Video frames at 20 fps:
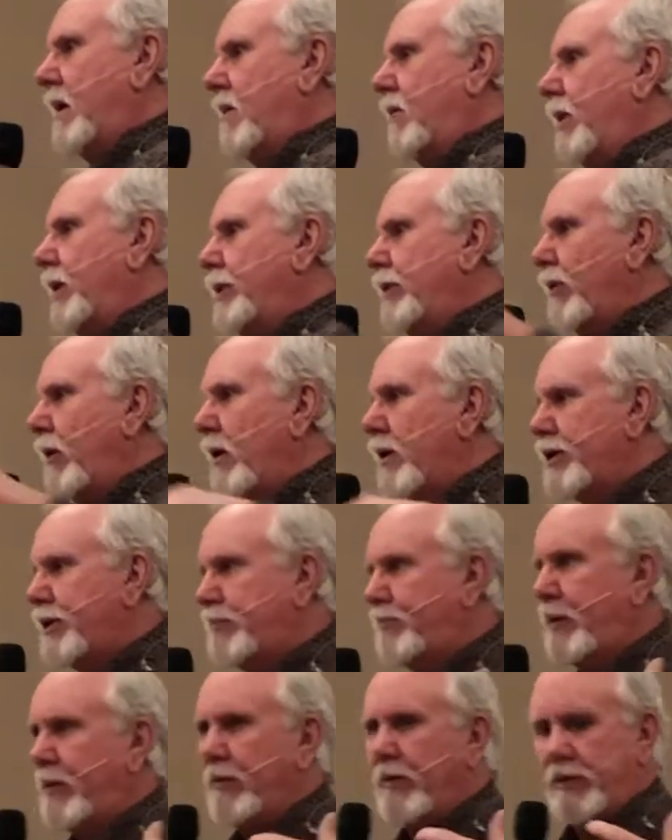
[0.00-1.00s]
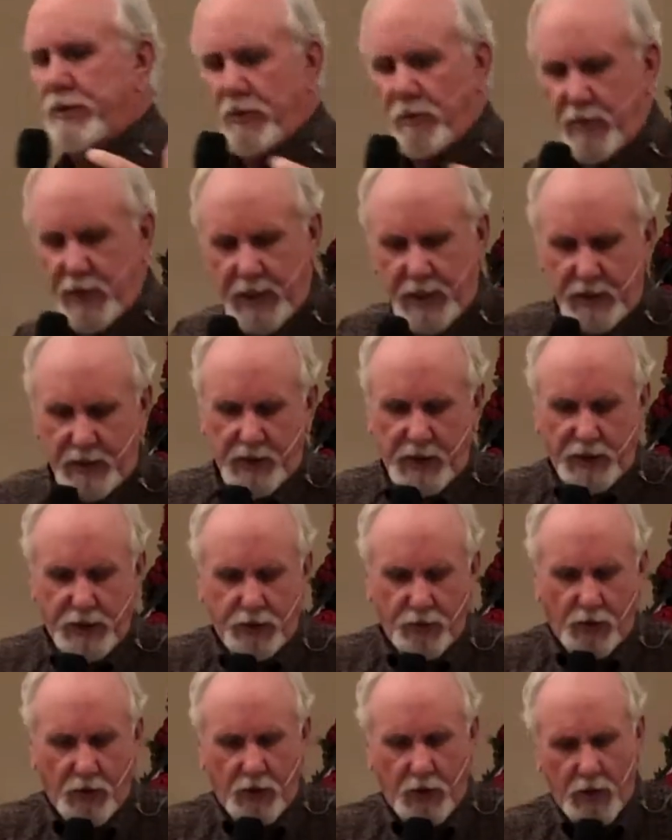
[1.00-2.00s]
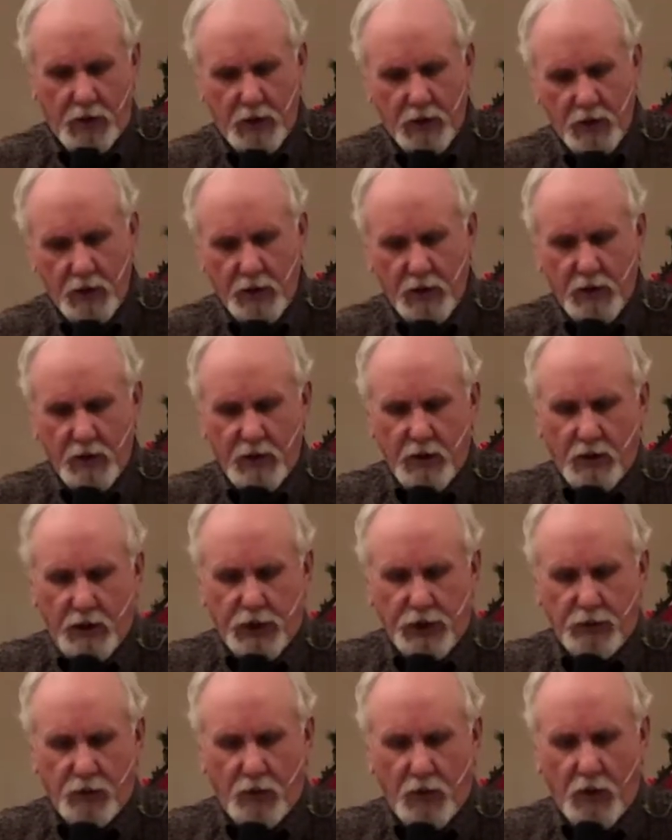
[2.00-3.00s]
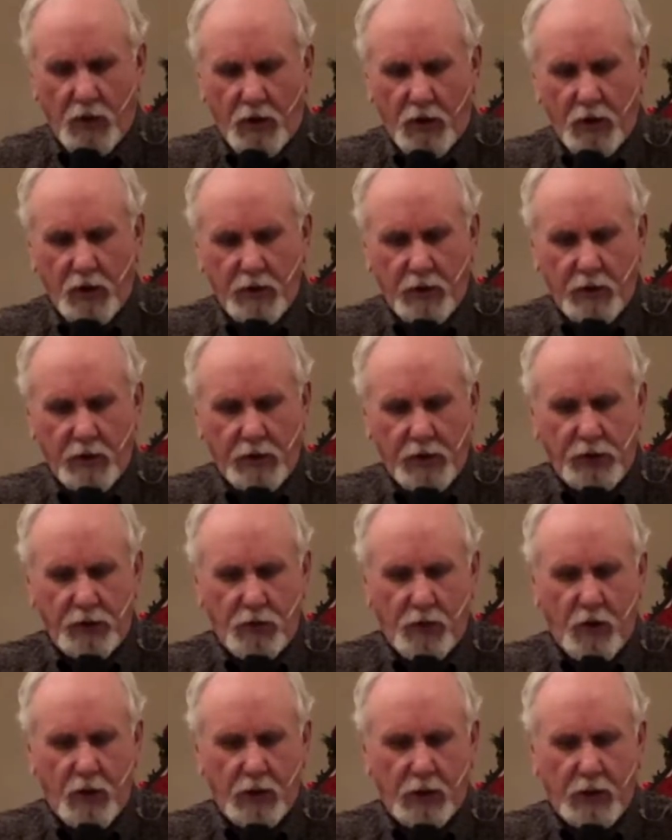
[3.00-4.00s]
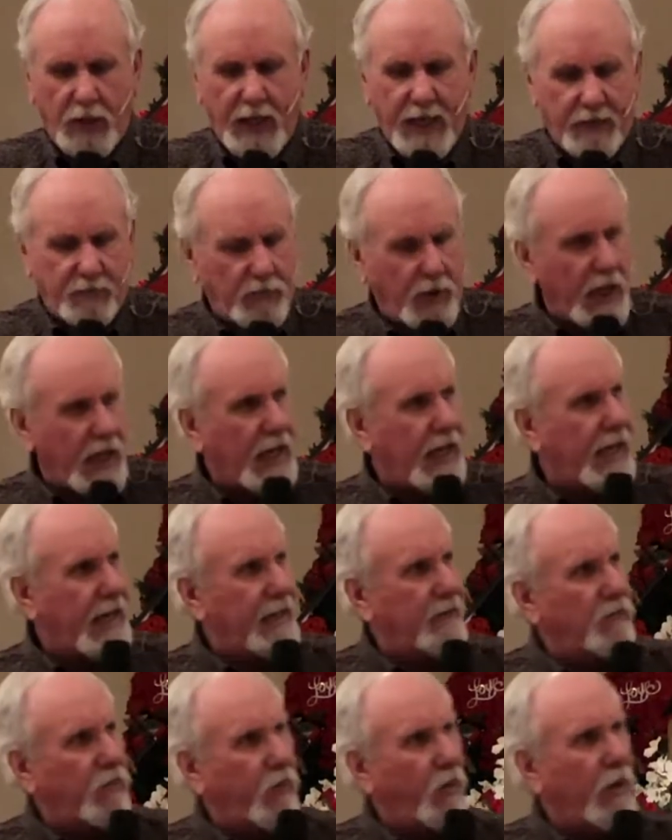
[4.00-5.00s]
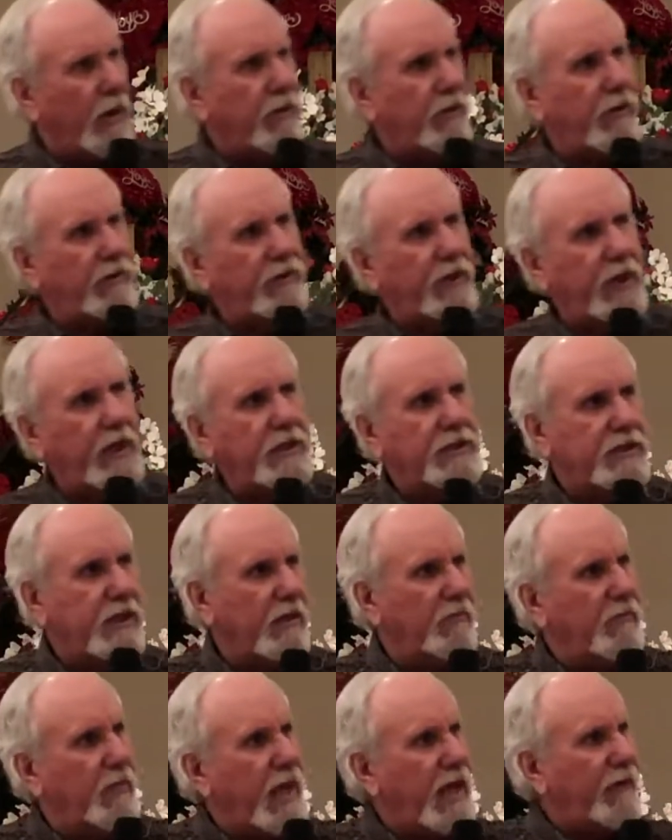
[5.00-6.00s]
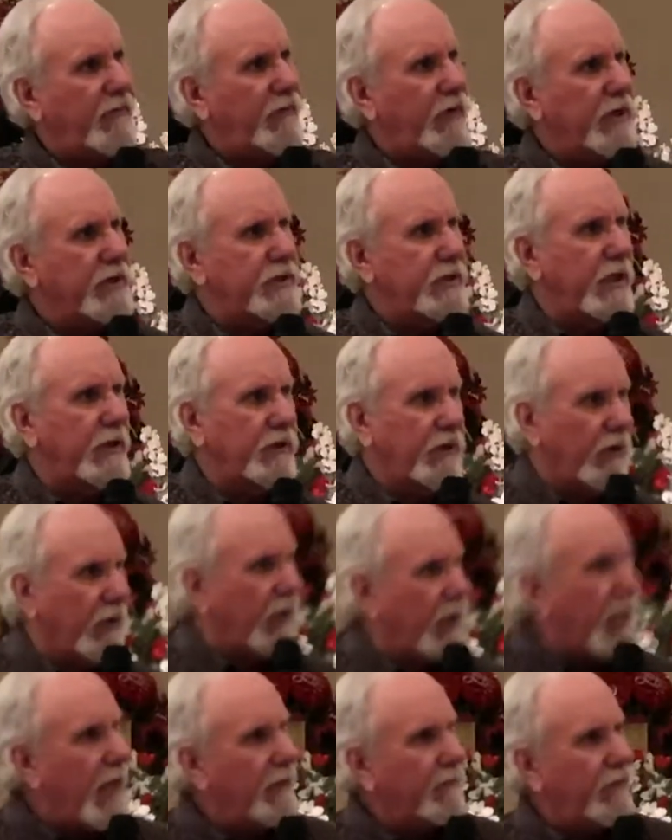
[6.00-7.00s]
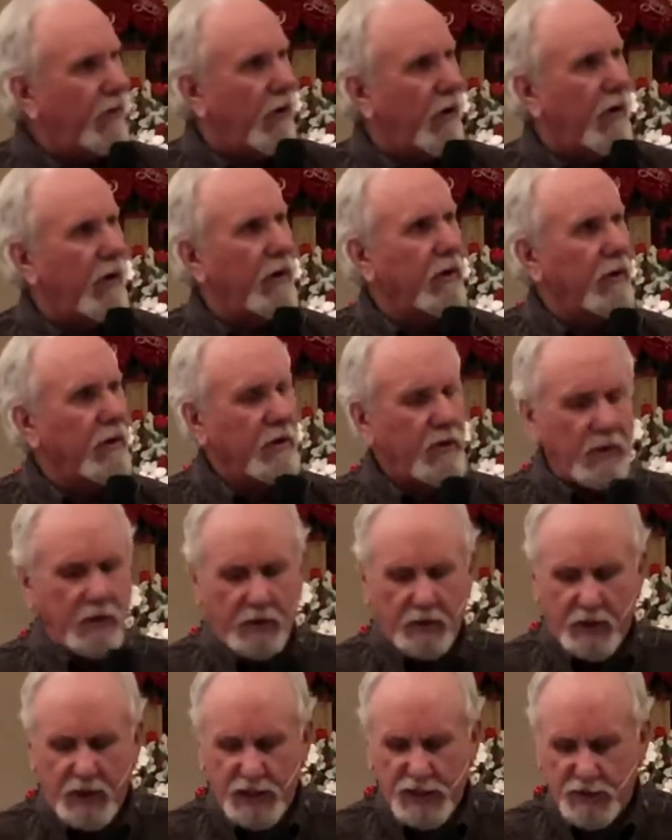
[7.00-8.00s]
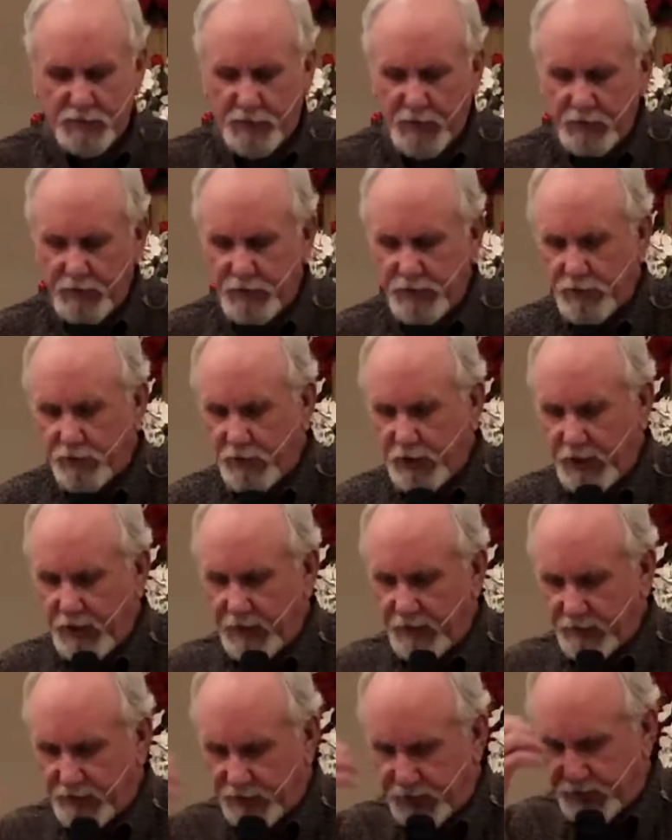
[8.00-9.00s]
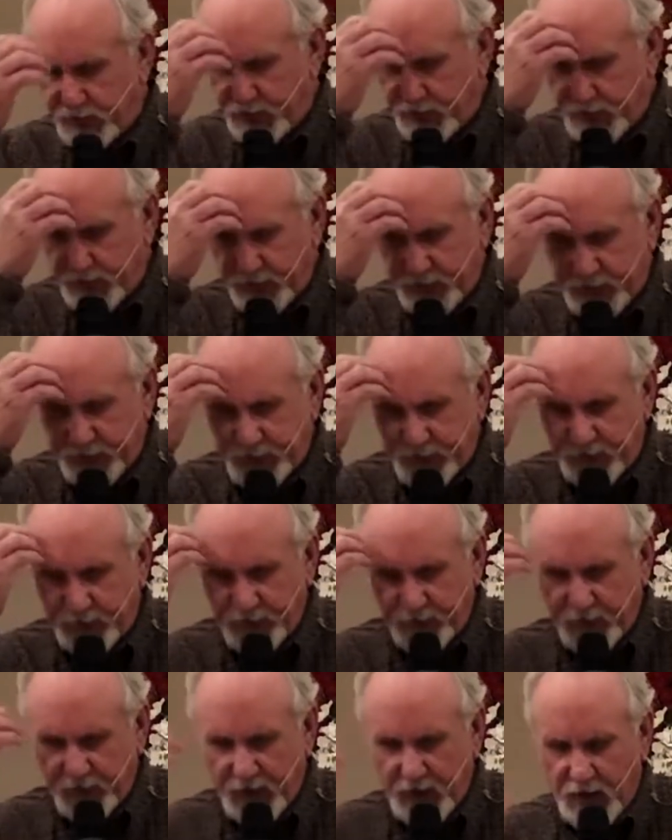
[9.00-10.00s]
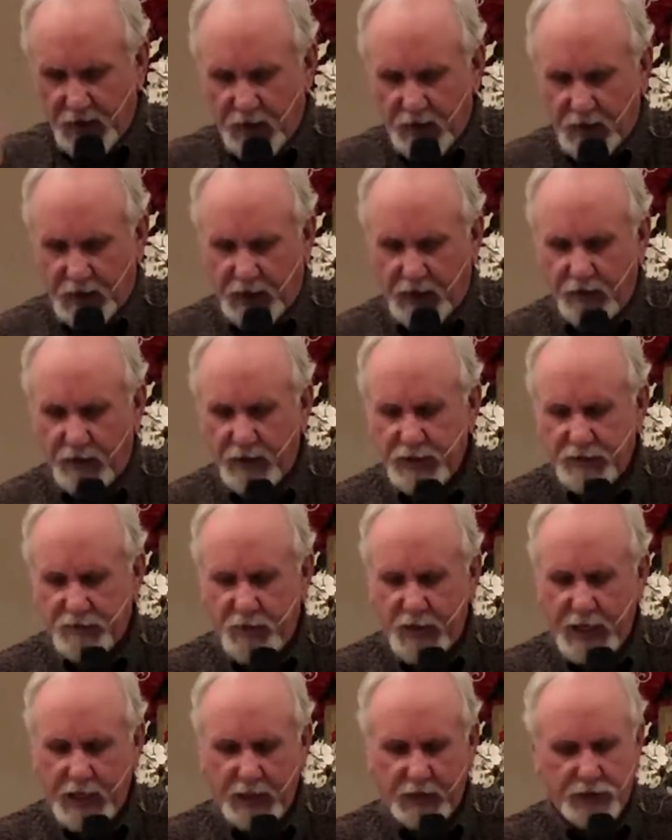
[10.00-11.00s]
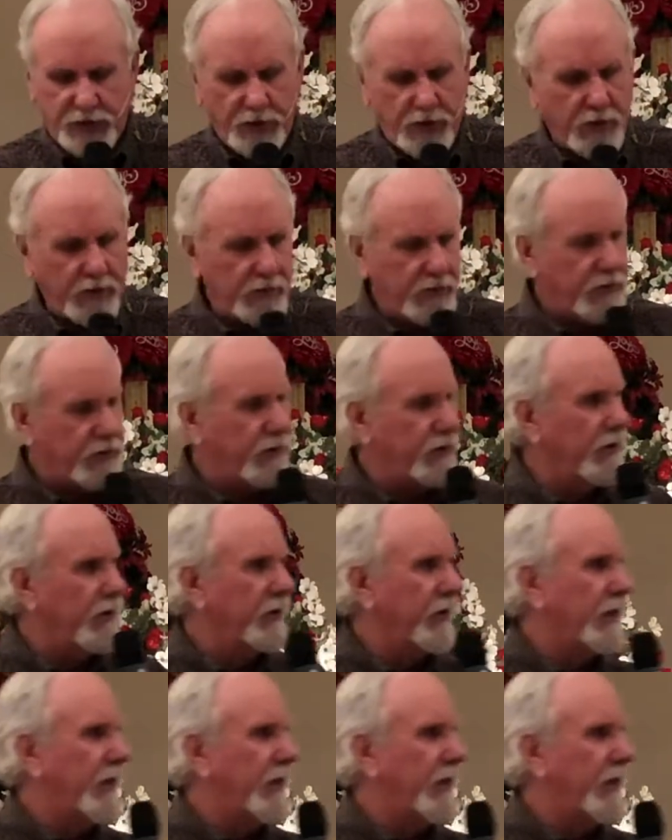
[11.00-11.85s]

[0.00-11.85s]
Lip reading: When you are a spiritual man, then you are led by, and one of the things that manifest in your life are these spiritual gifts. Charismatic church,